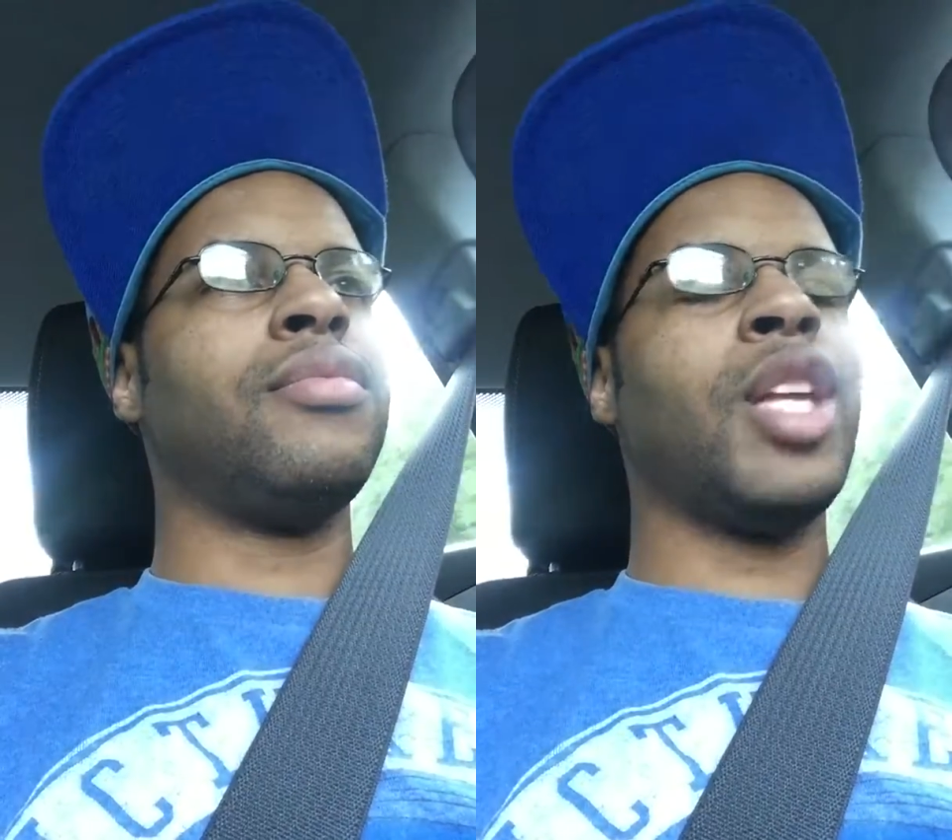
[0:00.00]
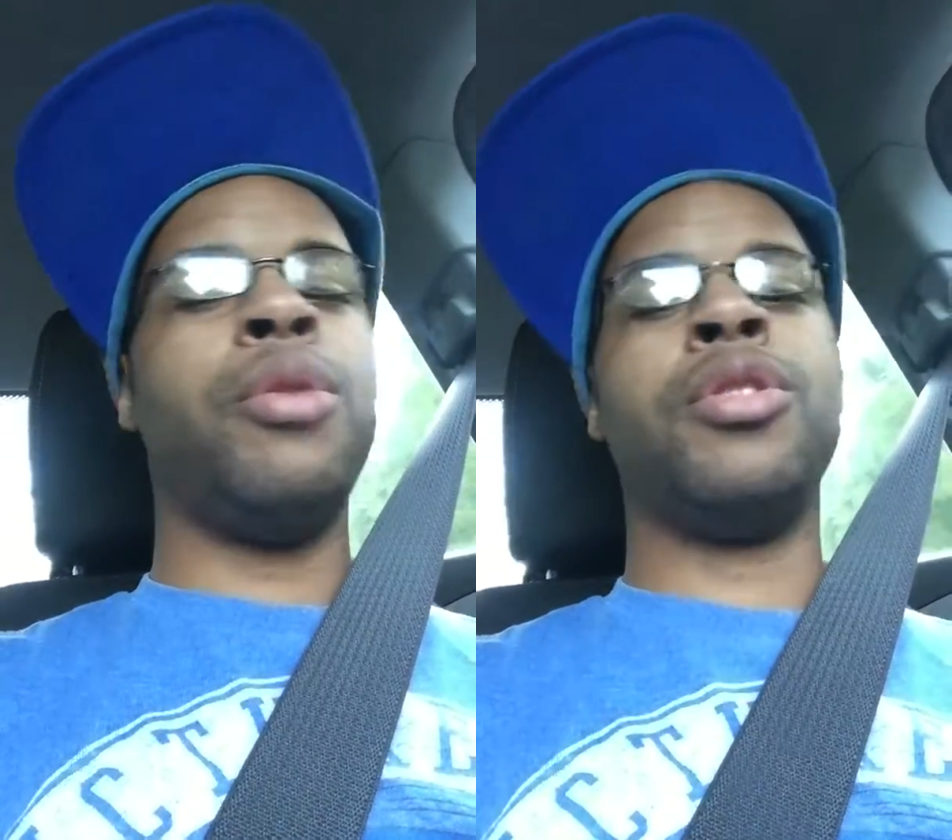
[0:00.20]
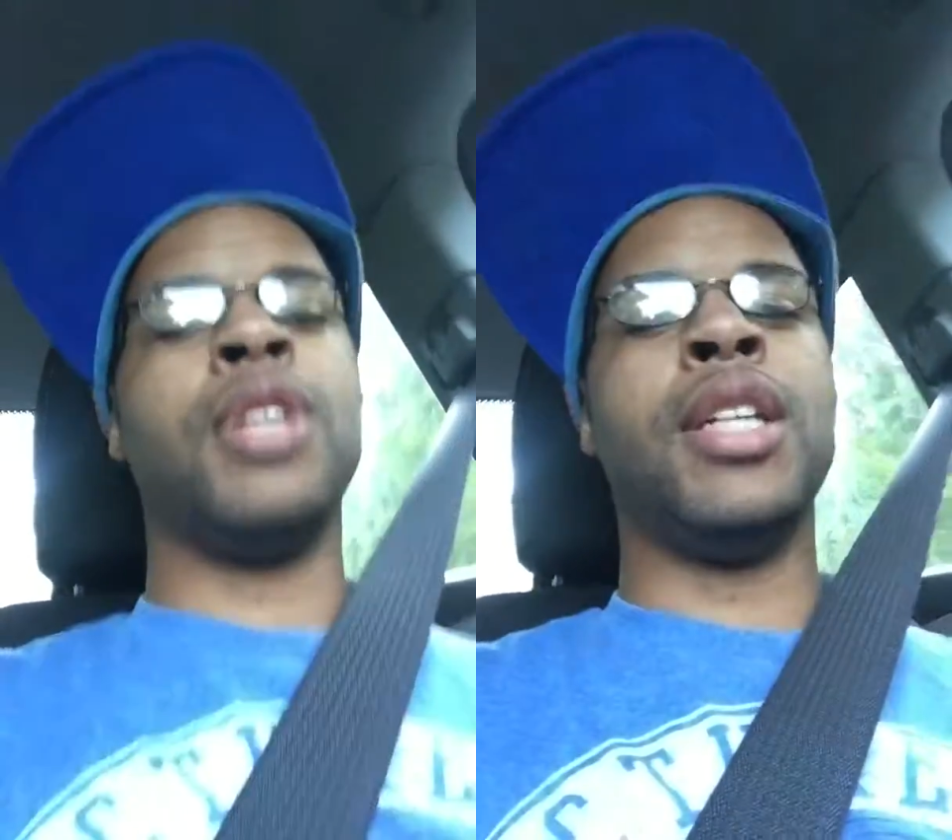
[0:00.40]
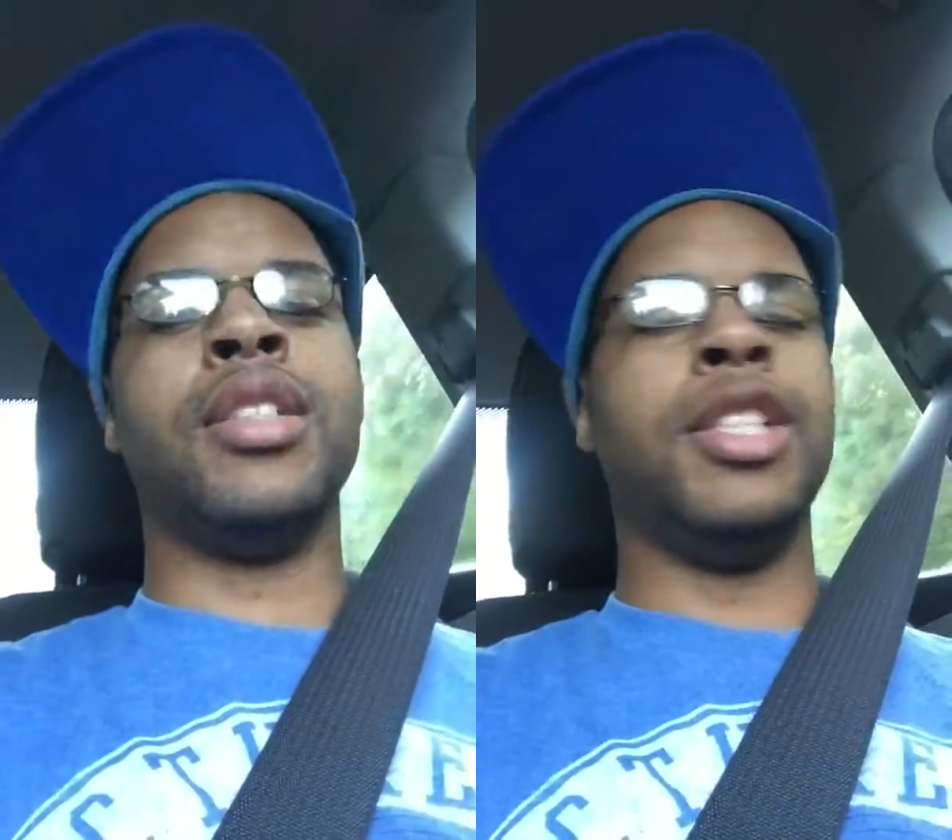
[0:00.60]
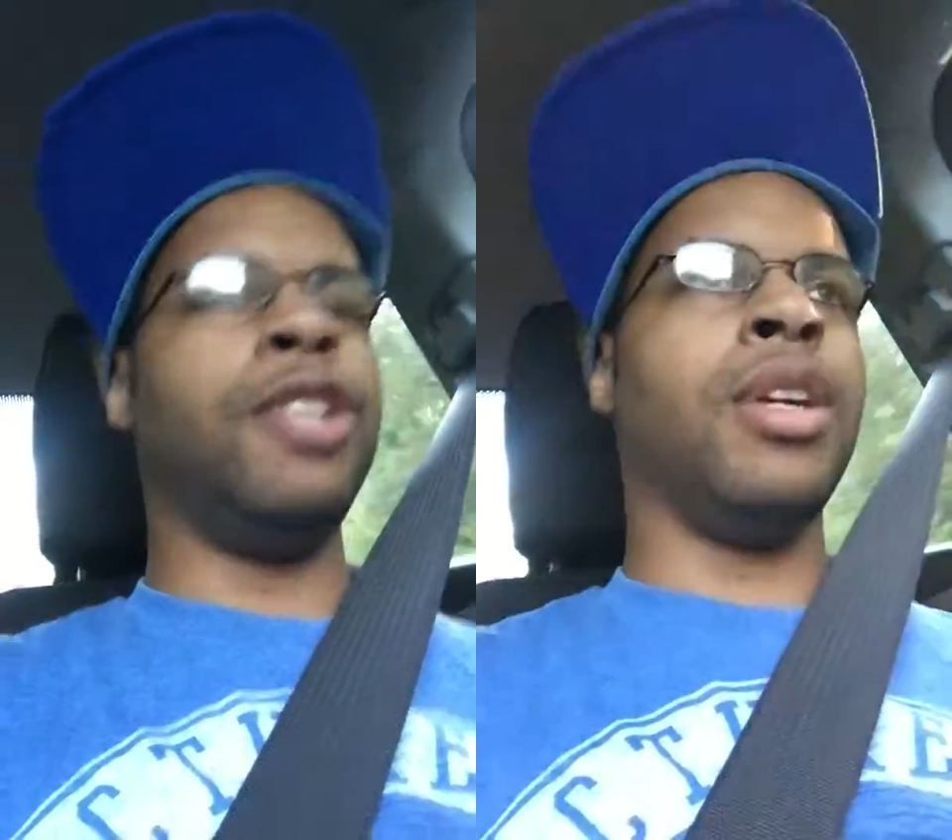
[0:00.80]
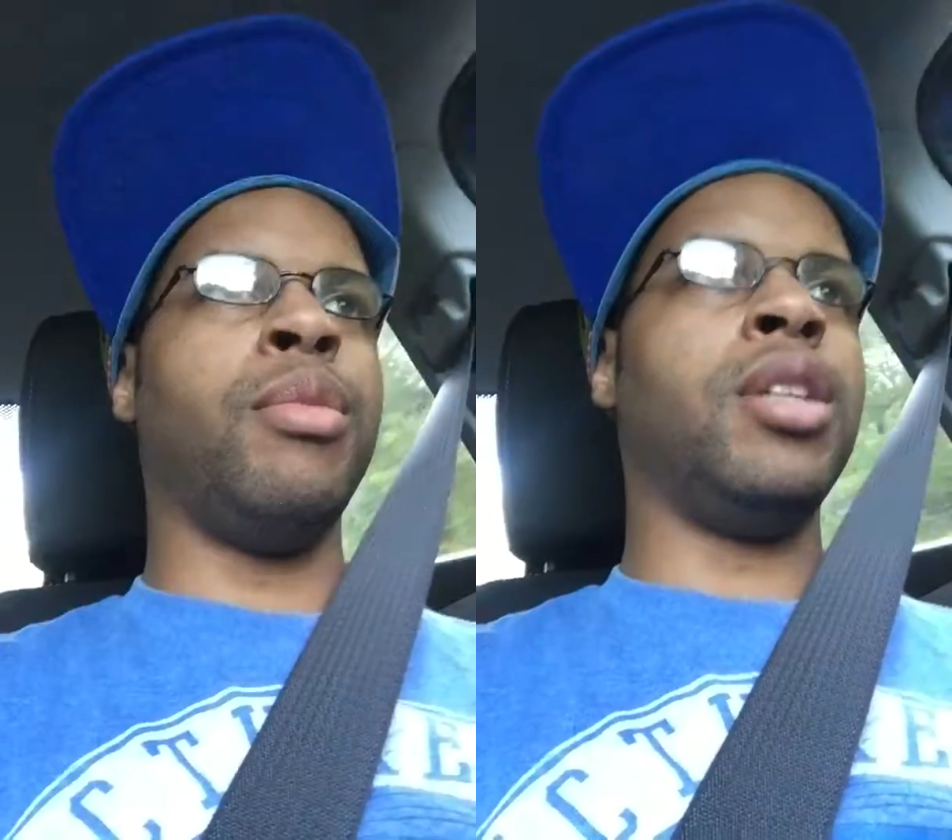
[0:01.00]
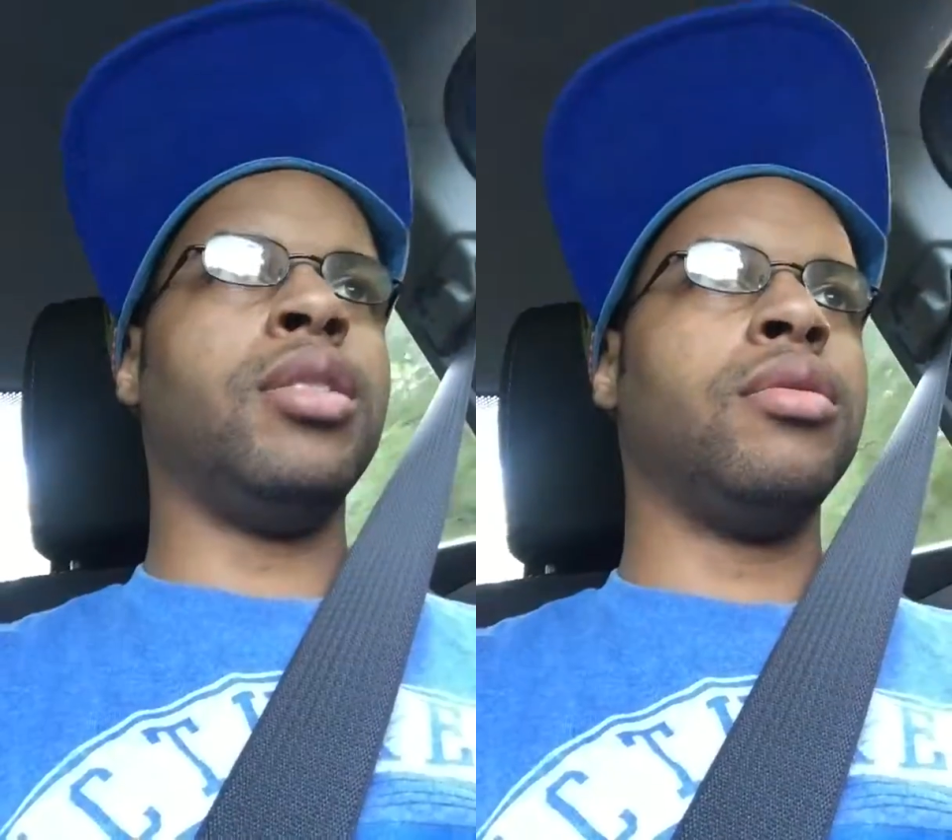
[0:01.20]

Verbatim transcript: It was great to see grandma.